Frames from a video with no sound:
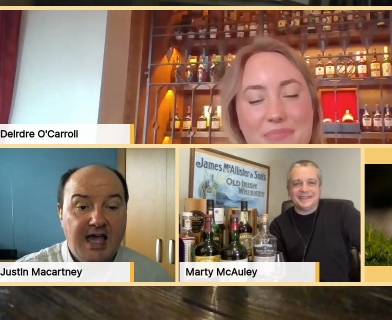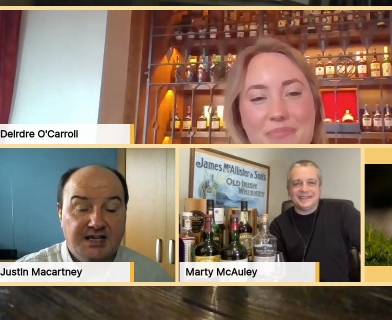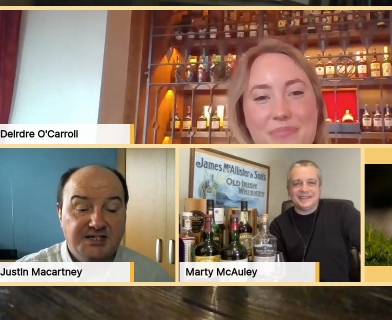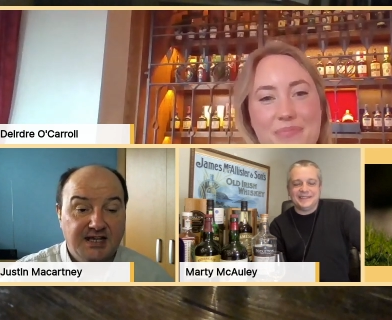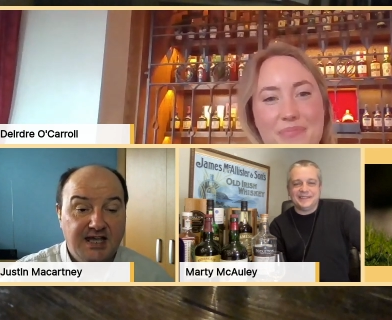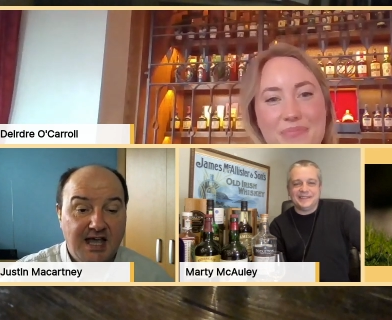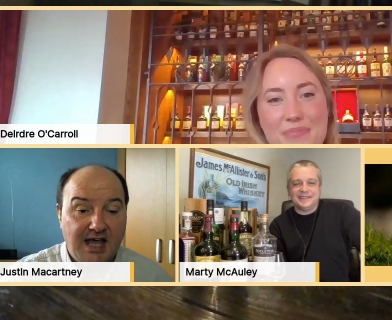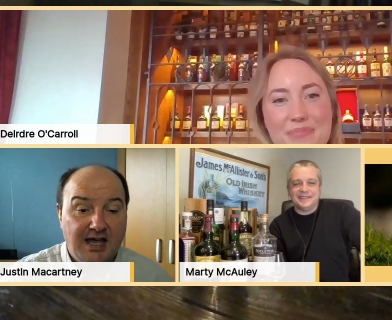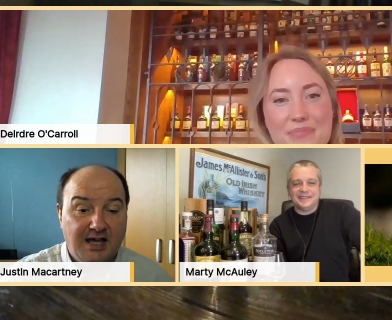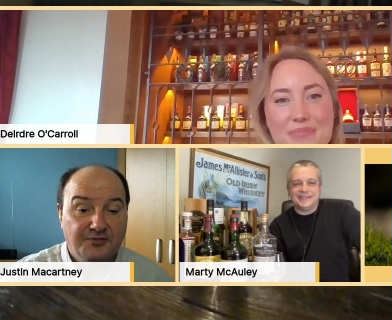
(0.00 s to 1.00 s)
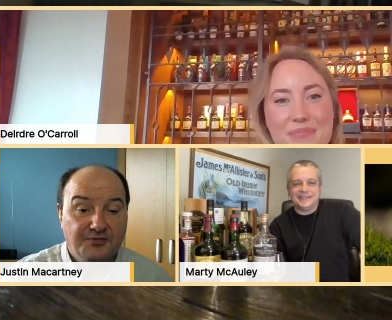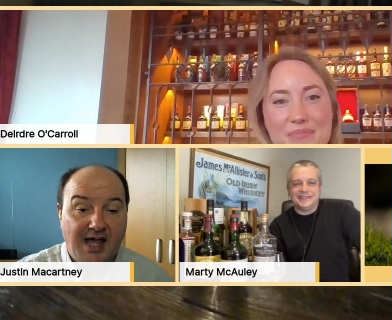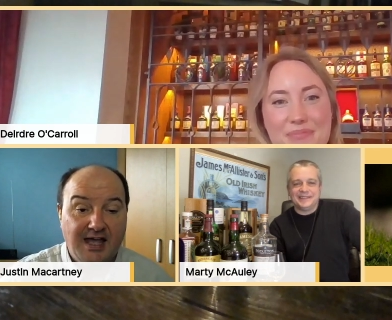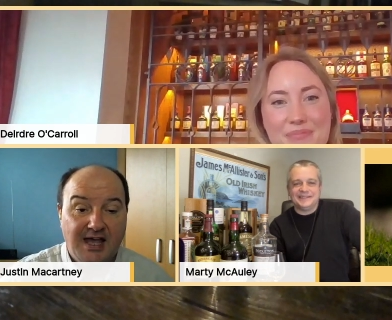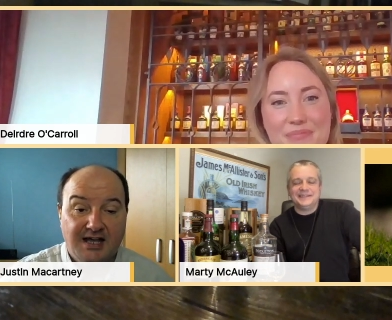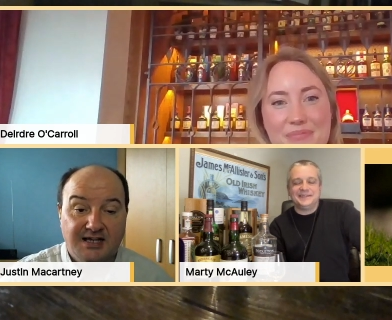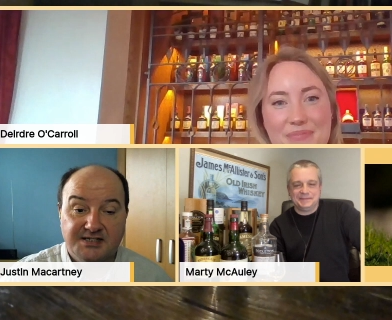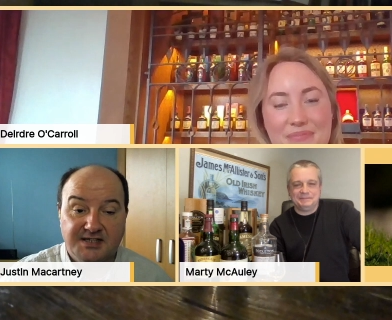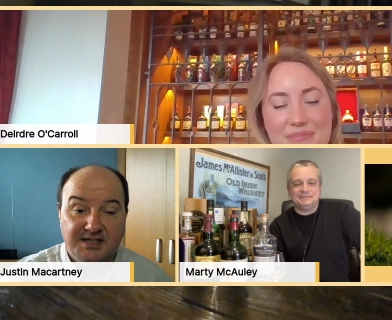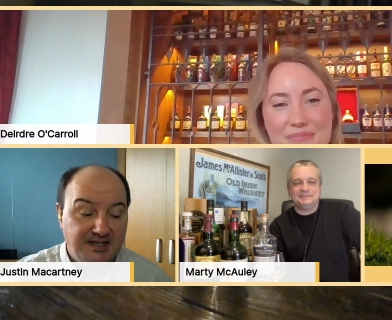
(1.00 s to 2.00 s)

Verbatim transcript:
Speaker 1: actually have. I actually did